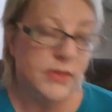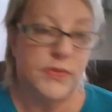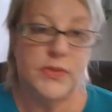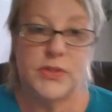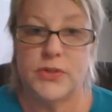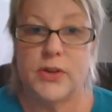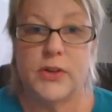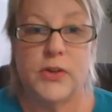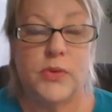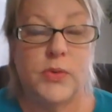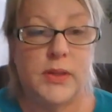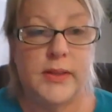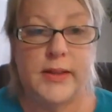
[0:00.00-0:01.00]
So if you struggle
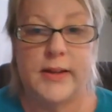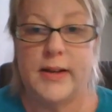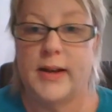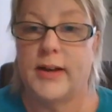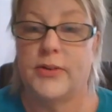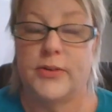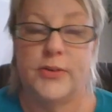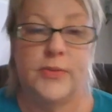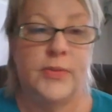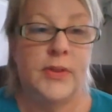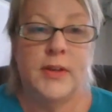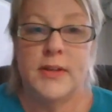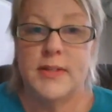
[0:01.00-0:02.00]
with it, I don't know,
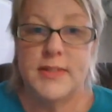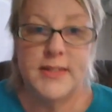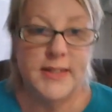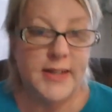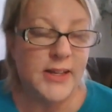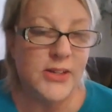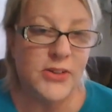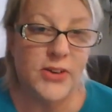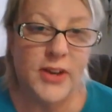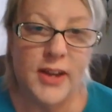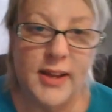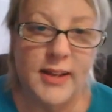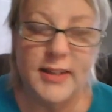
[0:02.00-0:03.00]
sit on your
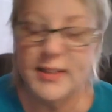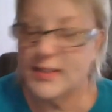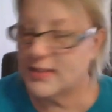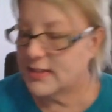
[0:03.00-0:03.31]
hands,